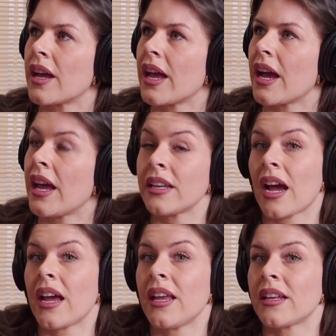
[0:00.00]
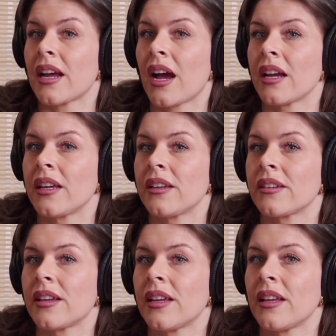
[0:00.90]

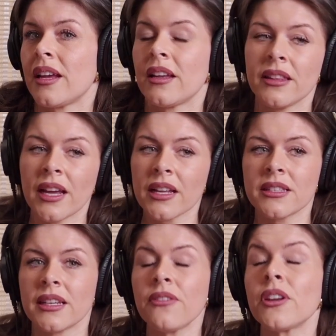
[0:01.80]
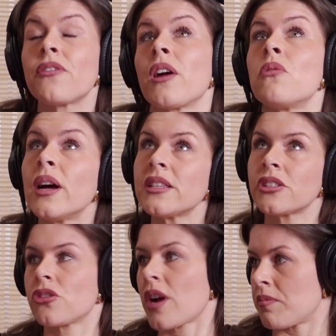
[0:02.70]
And that's, even if I was
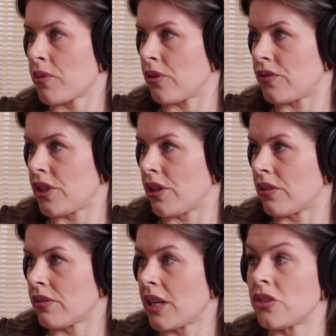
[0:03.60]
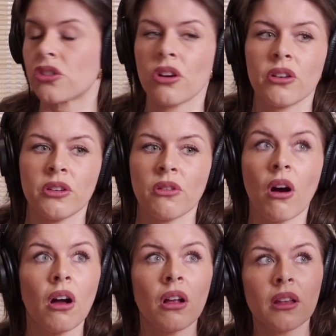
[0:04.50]
to try to prove to you and show you
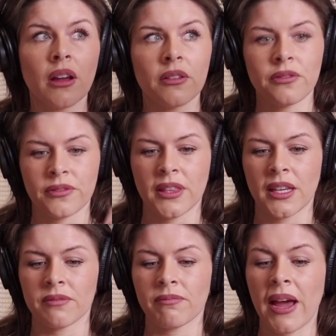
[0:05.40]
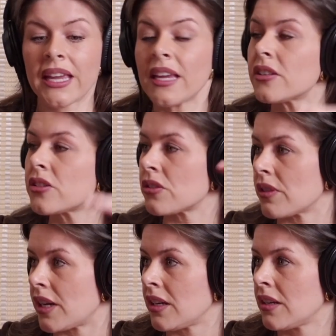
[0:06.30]
all of my
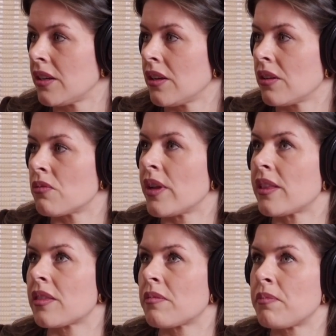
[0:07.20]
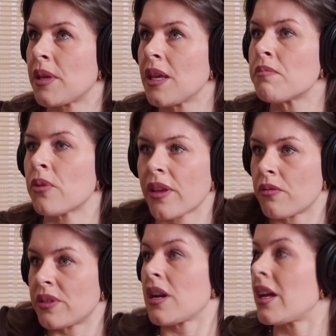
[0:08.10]
history with people that
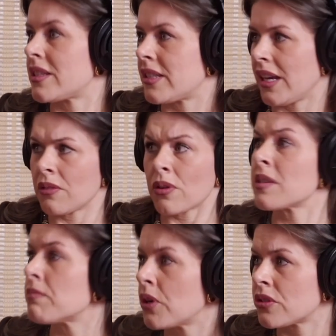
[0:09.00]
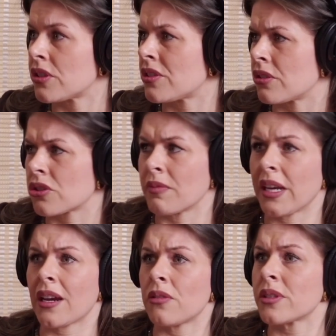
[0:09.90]
was not seen, it wasn't posted to social
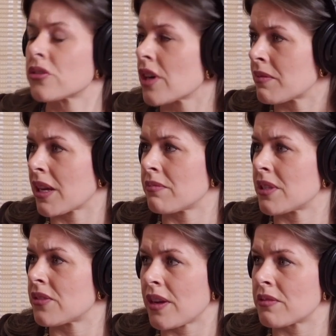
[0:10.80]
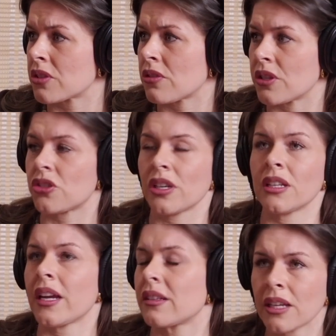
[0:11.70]
media. I wasn't trying to become this famous Christian,
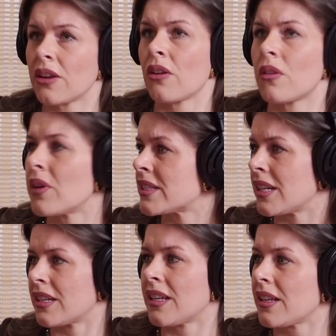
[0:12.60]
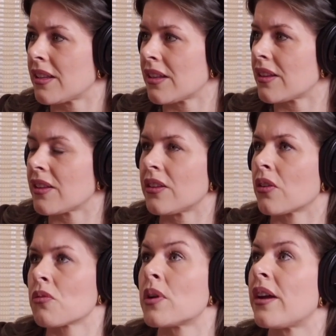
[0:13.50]

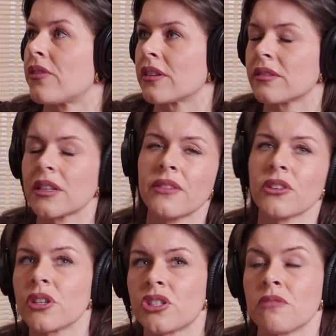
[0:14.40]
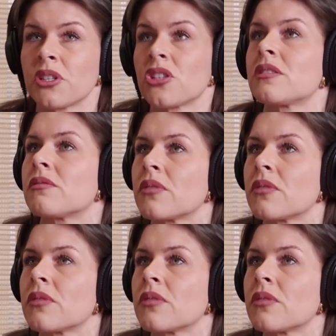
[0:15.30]
or whatever, not even Christian, but just